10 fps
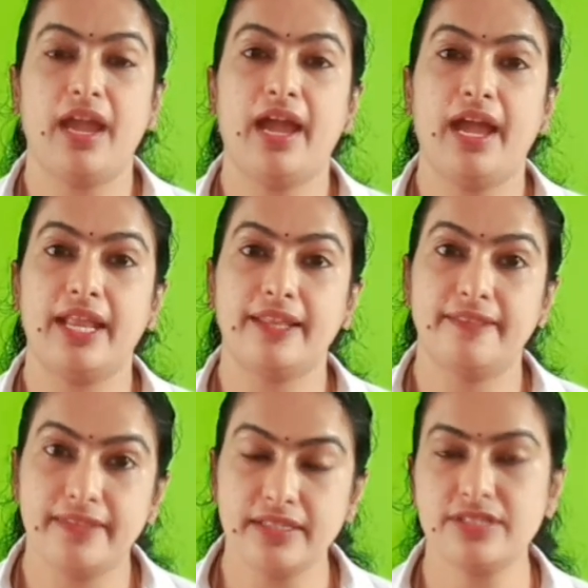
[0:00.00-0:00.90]
And
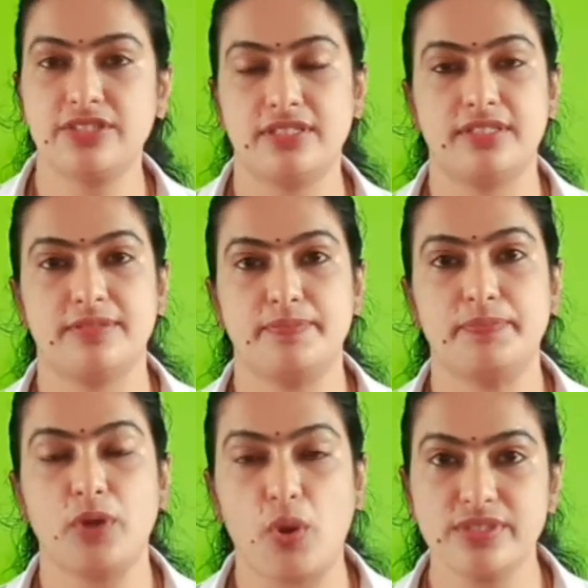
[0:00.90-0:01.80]
this
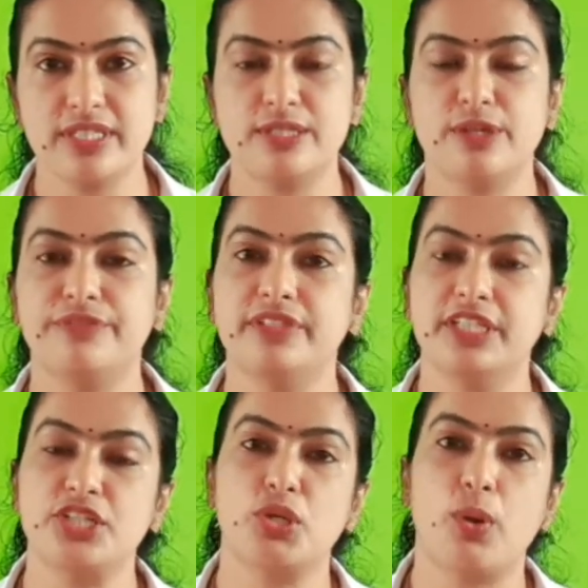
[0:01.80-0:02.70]
process of
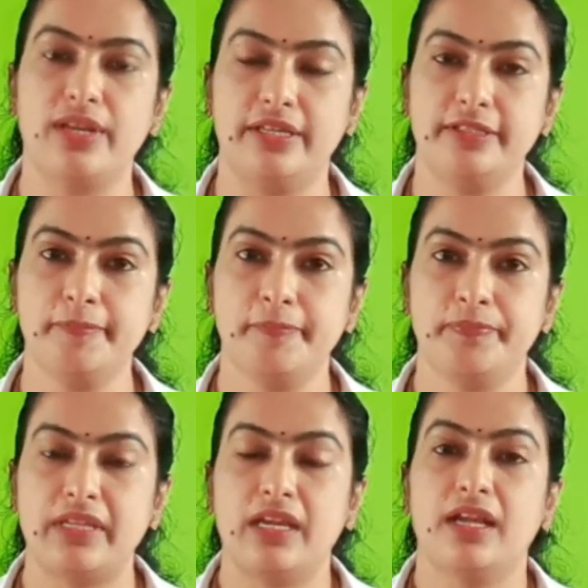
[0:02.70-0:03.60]
controlling
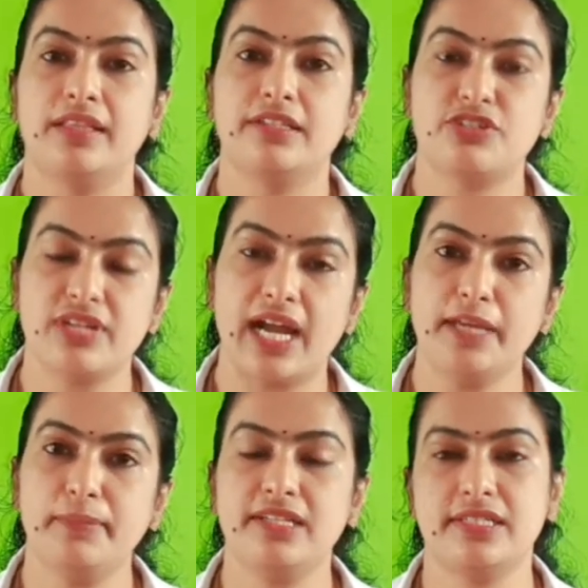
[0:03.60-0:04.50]
the
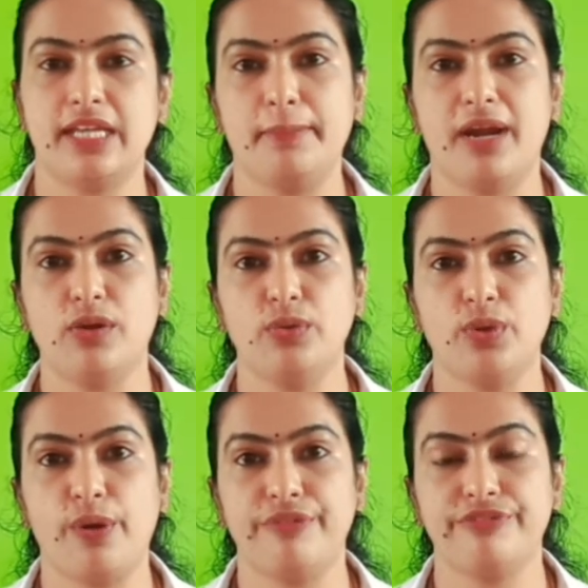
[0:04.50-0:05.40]
time and amount
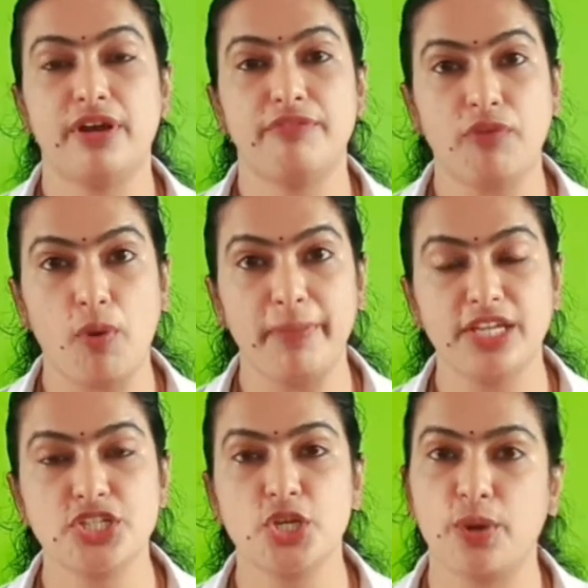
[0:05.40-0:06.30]
of
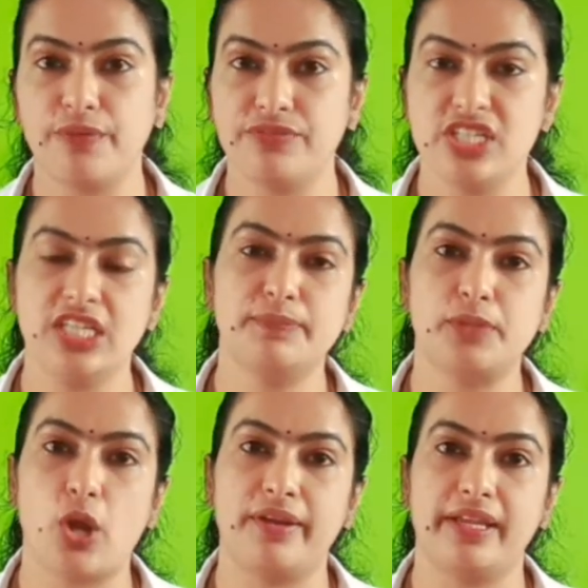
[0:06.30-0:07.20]
formation of gene
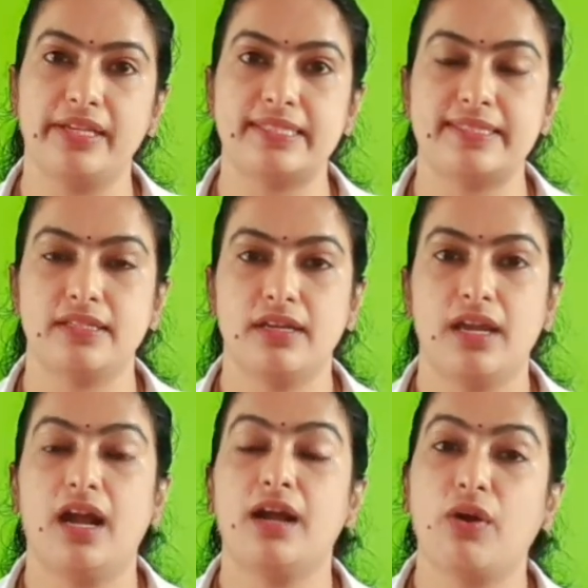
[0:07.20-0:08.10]
products
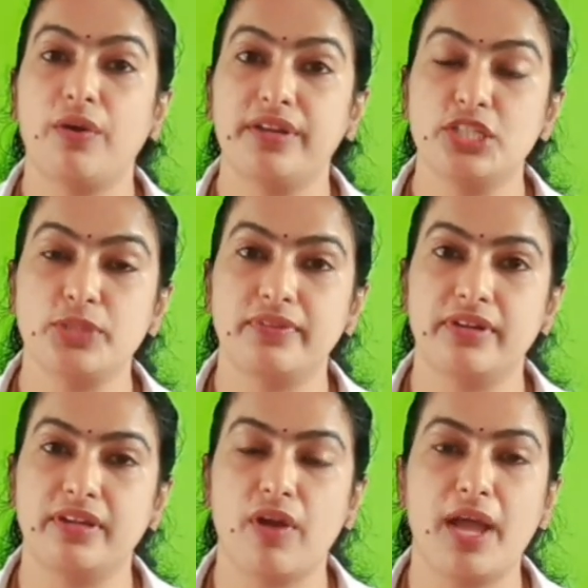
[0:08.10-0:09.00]
according to the
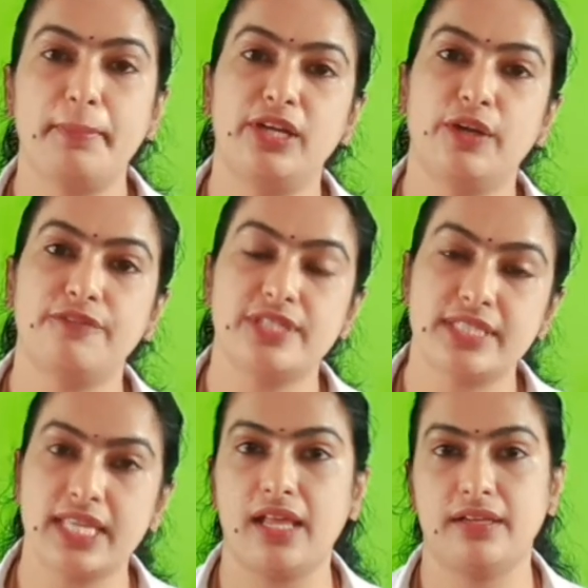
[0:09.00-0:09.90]
requirement of
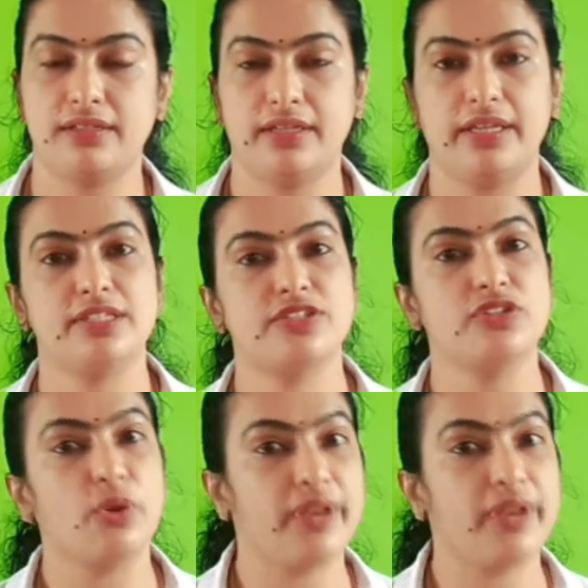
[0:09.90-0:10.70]
cell is known